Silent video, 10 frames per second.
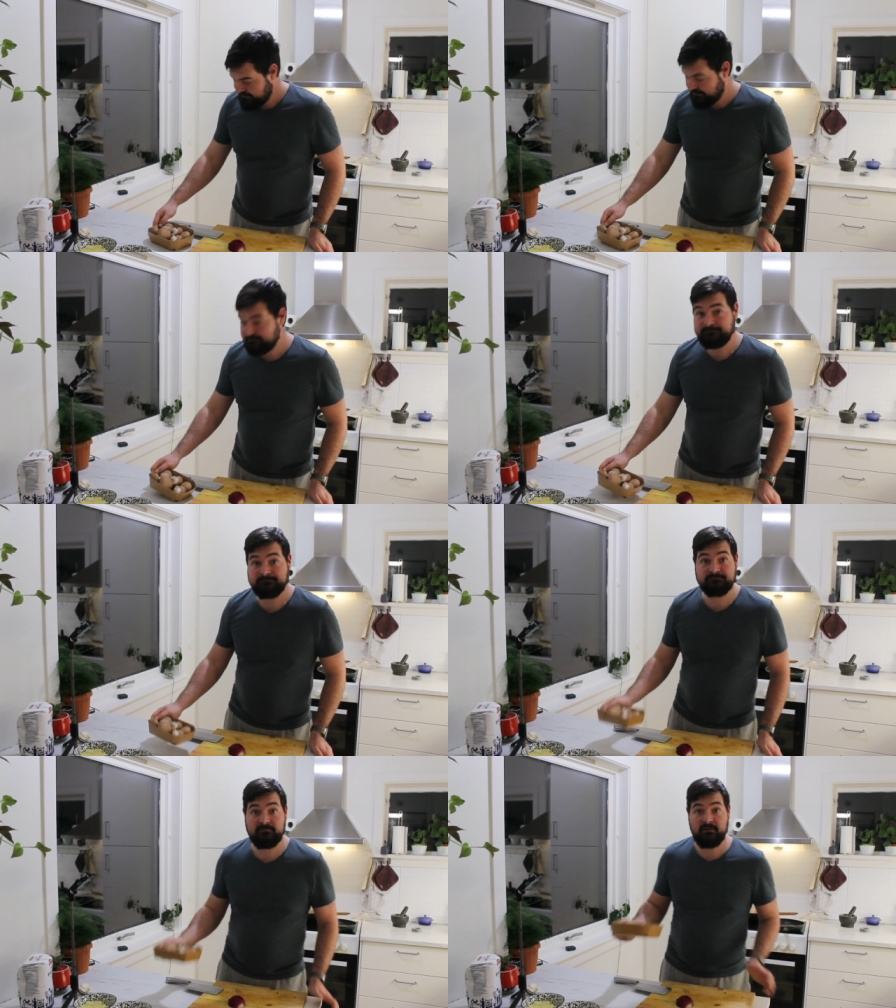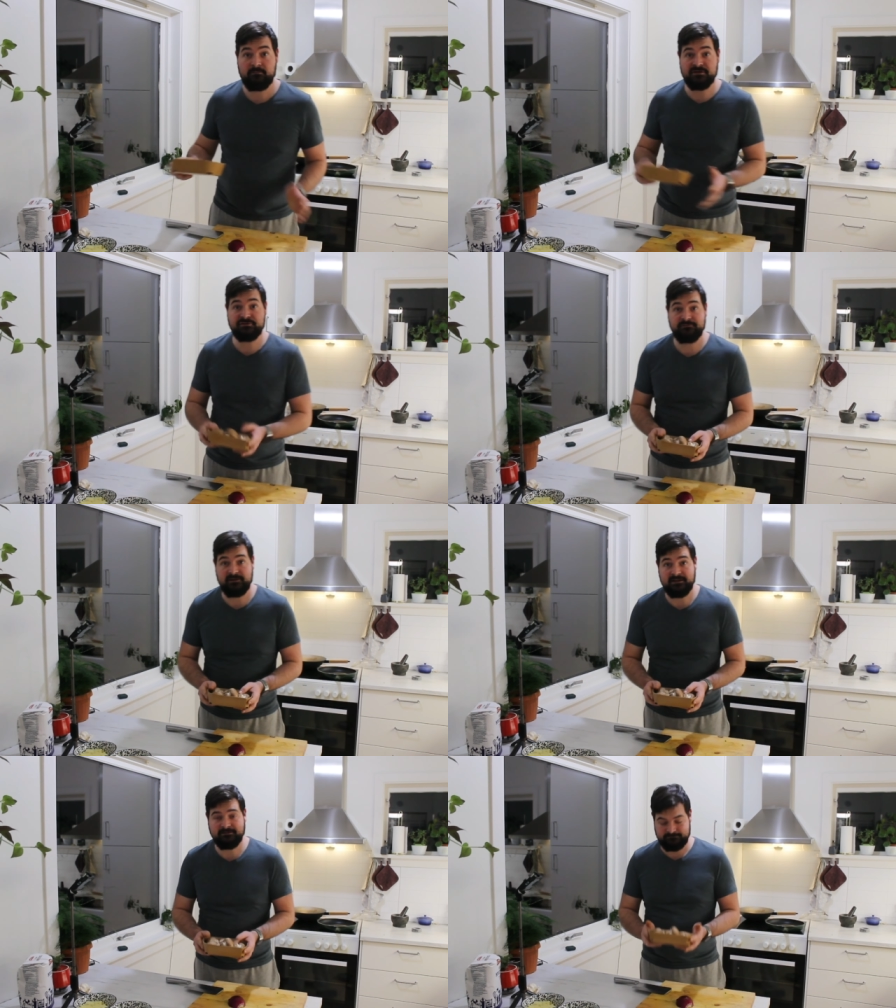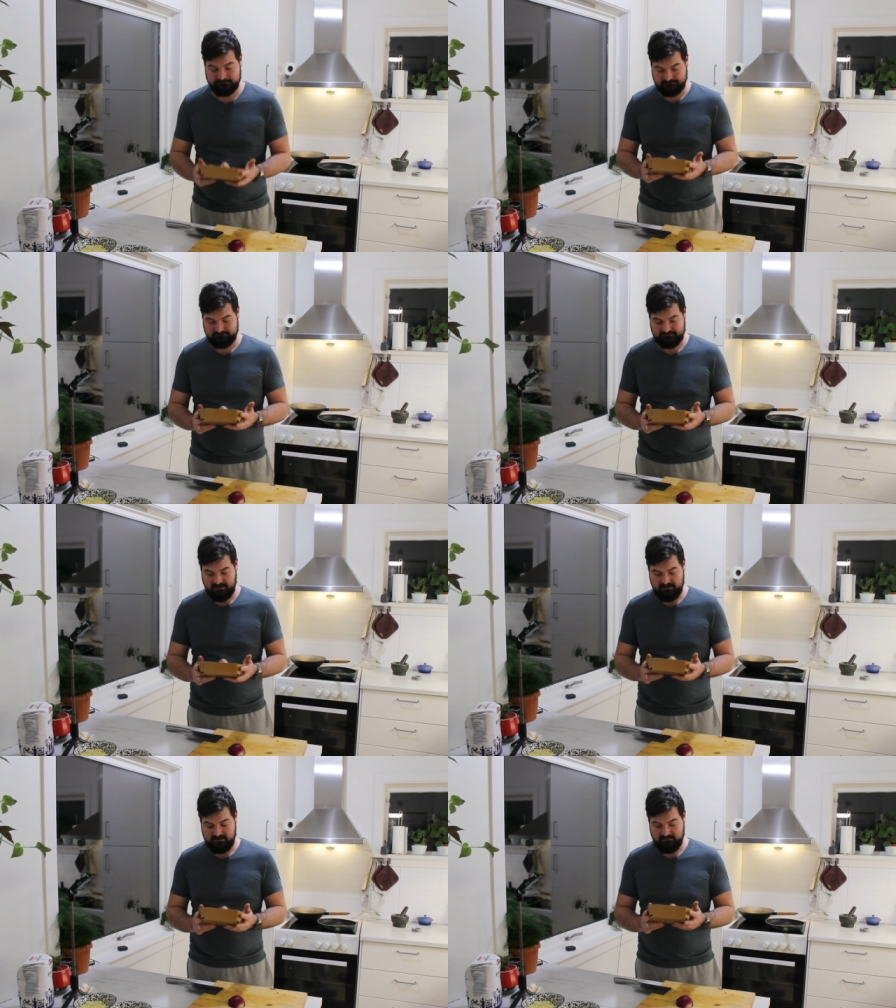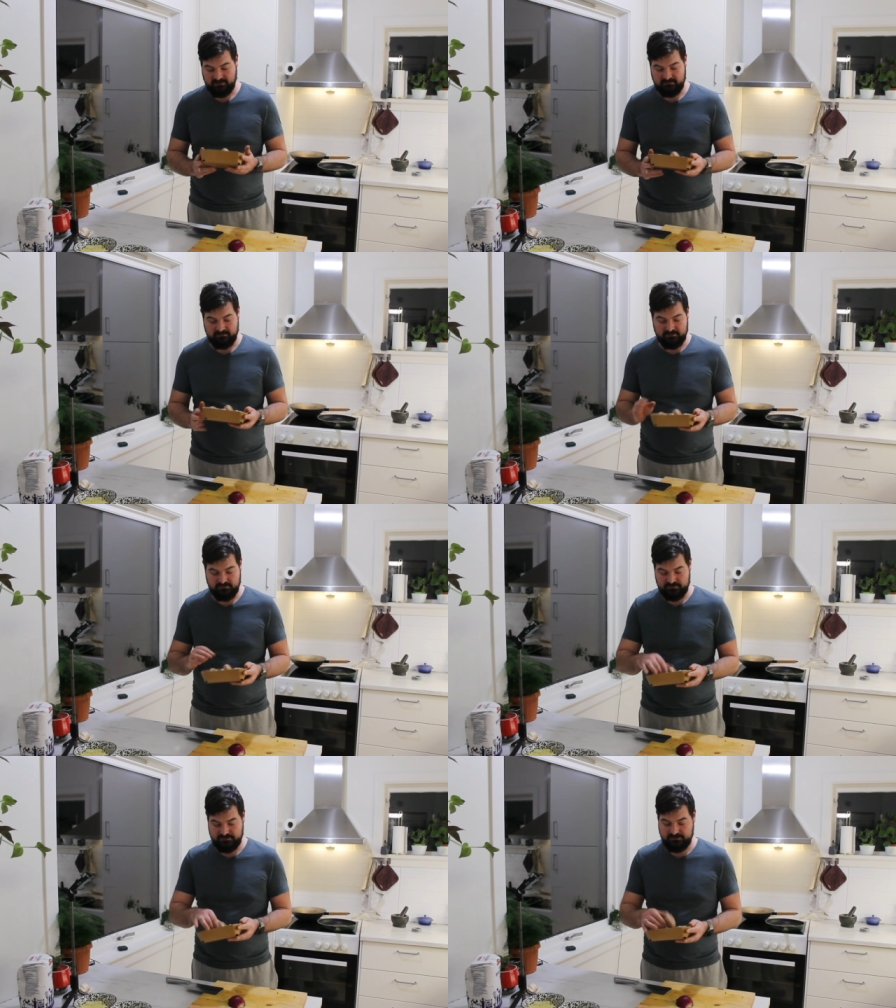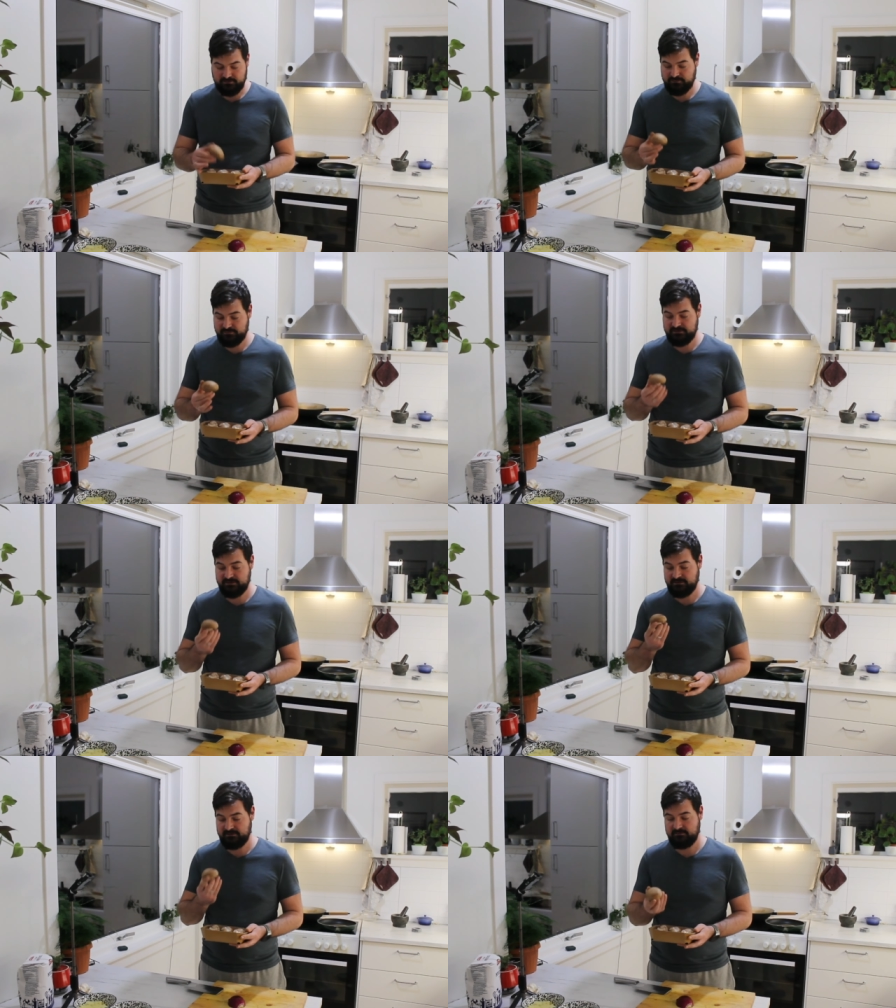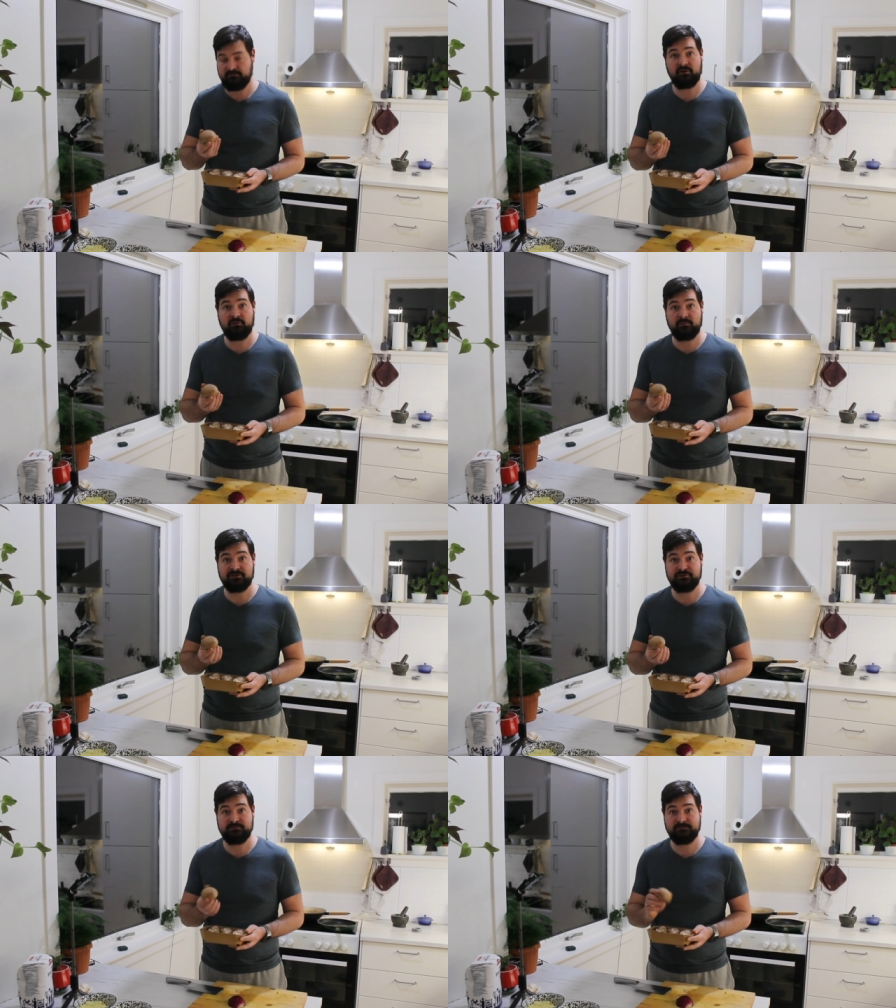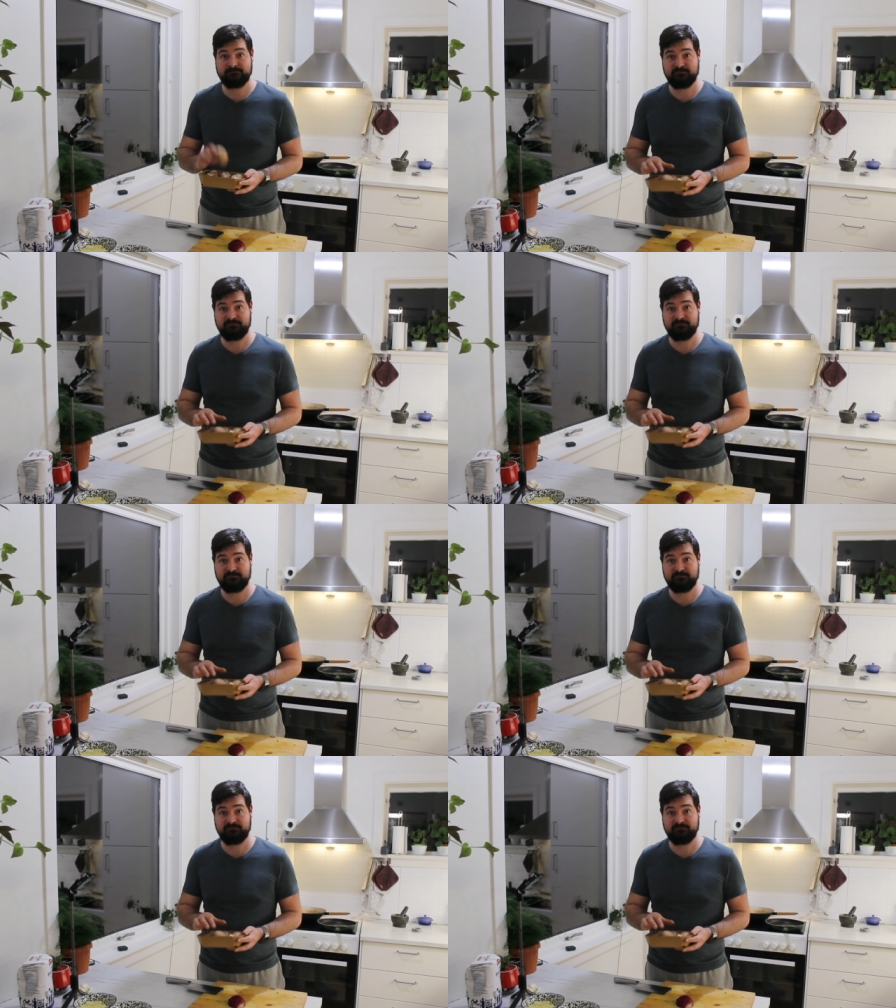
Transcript: the mushroom filling, I'm gonna use those brown mushrooms,